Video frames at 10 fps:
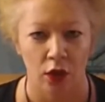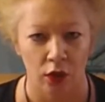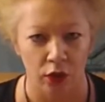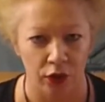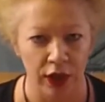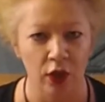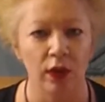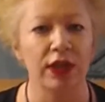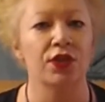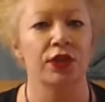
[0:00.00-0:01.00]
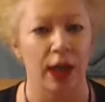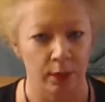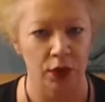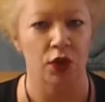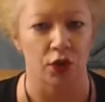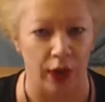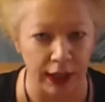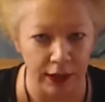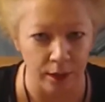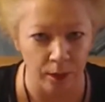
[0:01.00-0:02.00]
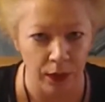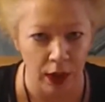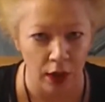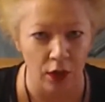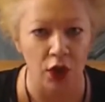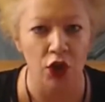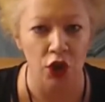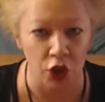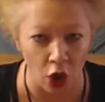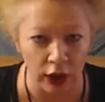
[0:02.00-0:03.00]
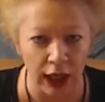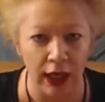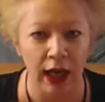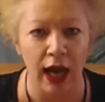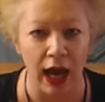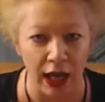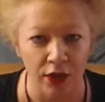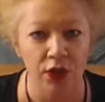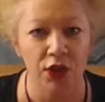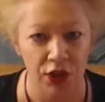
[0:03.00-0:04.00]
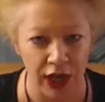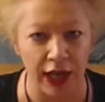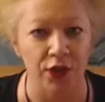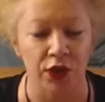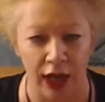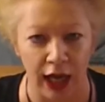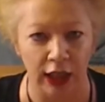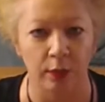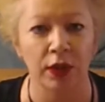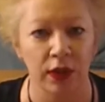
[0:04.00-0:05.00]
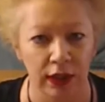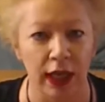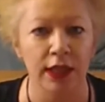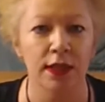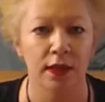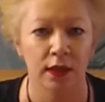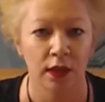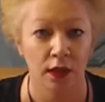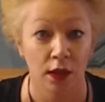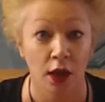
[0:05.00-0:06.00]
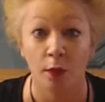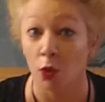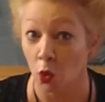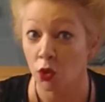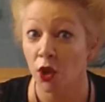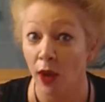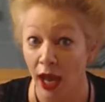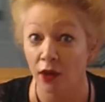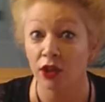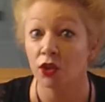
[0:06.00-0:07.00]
Theories demonstrate that a scholar understands an argument, yes, but also how to